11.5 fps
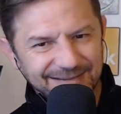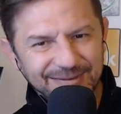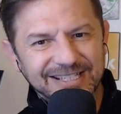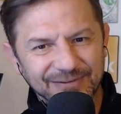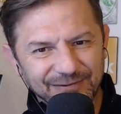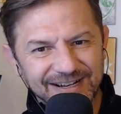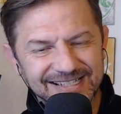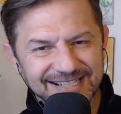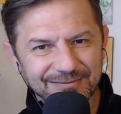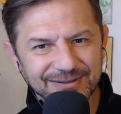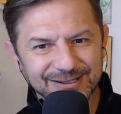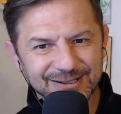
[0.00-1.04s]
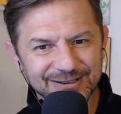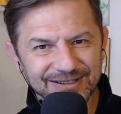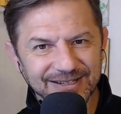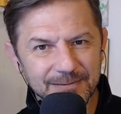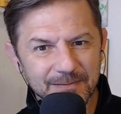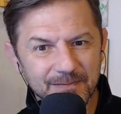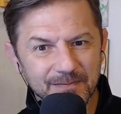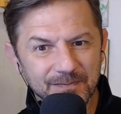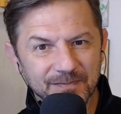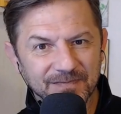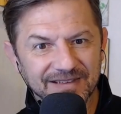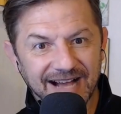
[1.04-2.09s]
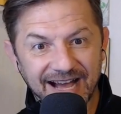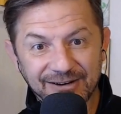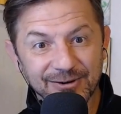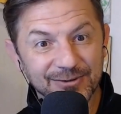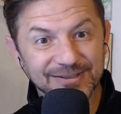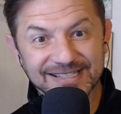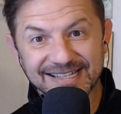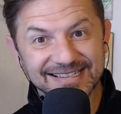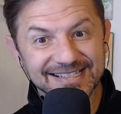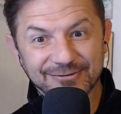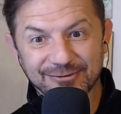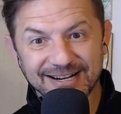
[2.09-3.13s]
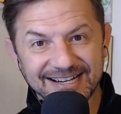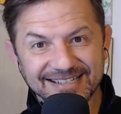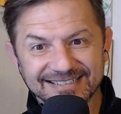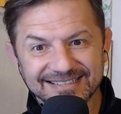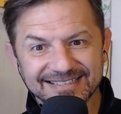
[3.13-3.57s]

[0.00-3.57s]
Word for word: let me confess something to you. I don't always get this right.